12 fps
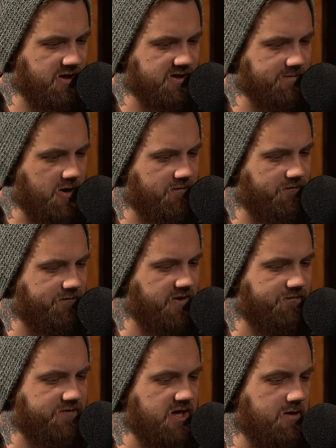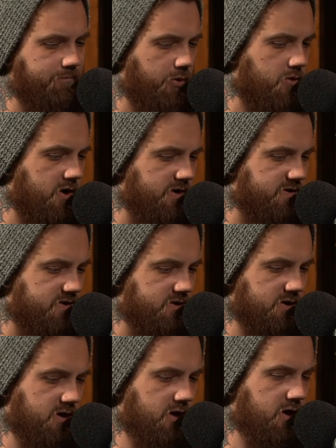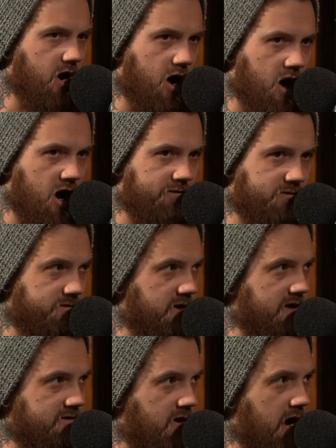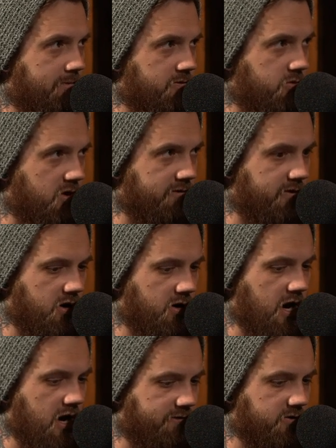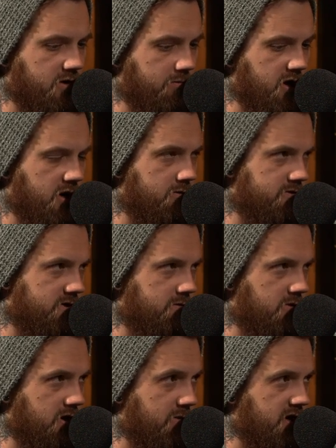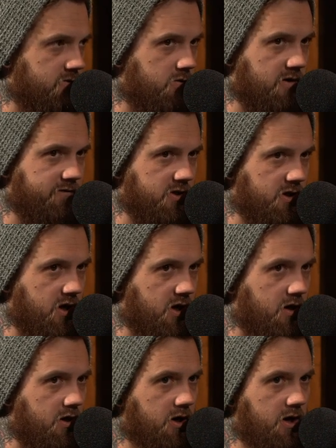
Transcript: He's about 15 points off of that top 12 area. Alvin Kamara was the running back 12 on the year.